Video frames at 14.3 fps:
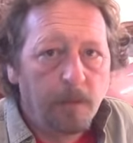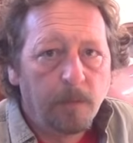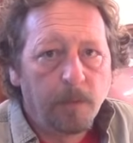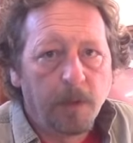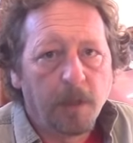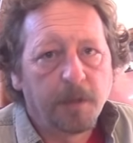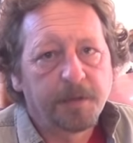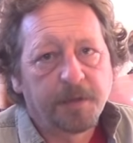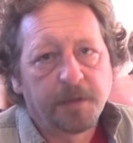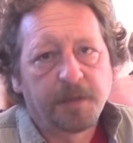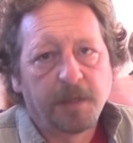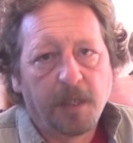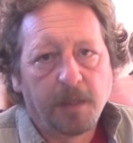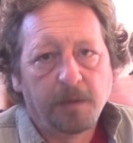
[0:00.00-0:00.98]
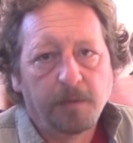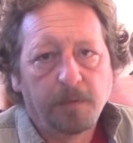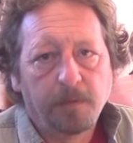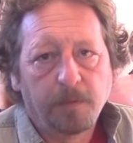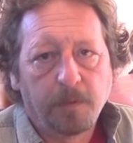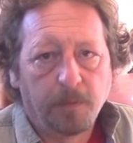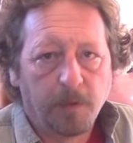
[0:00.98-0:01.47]
We also said
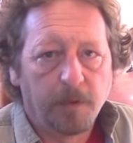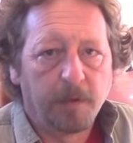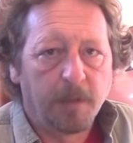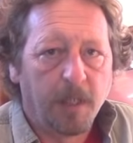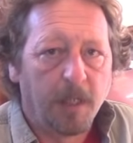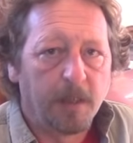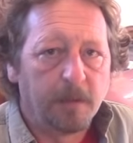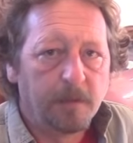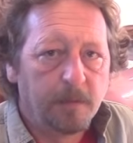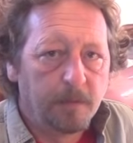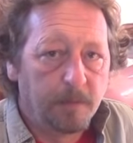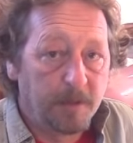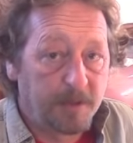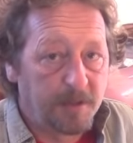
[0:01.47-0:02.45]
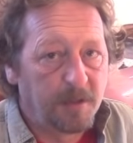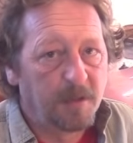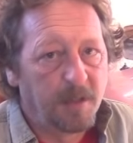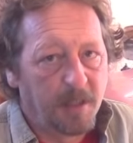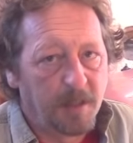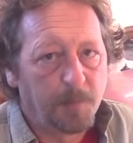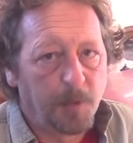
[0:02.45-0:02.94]
when we were done we still
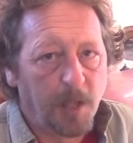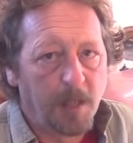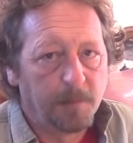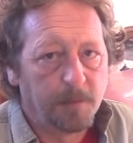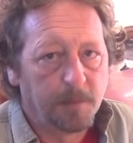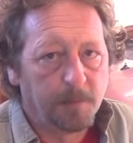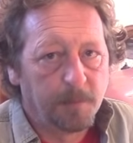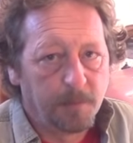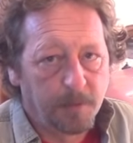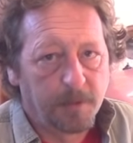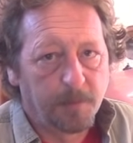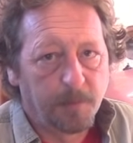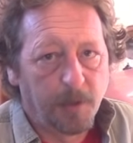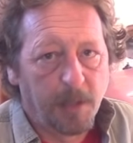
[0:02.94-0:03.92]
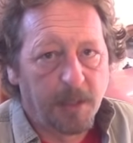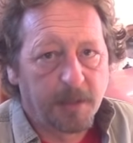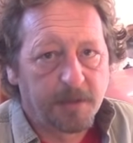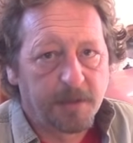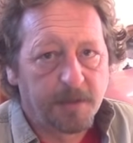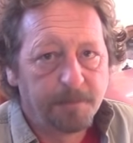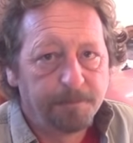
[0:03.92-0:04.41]
had a problem with the
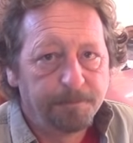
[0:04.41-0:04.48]
brakes.